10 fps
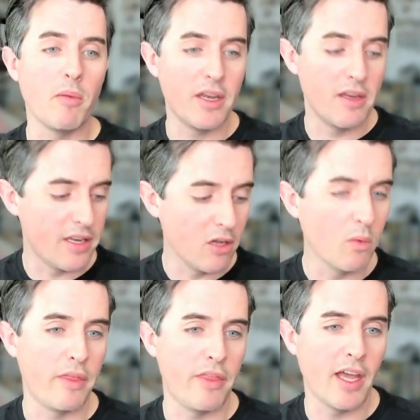to deal
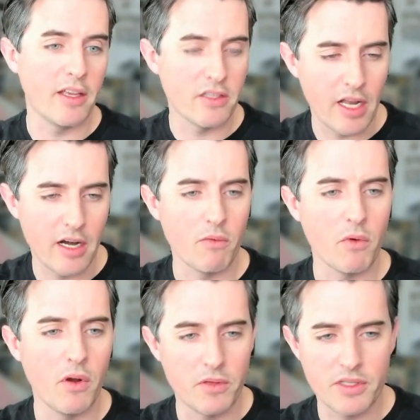with that, setting
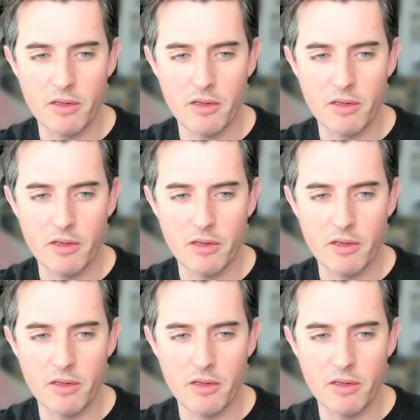routes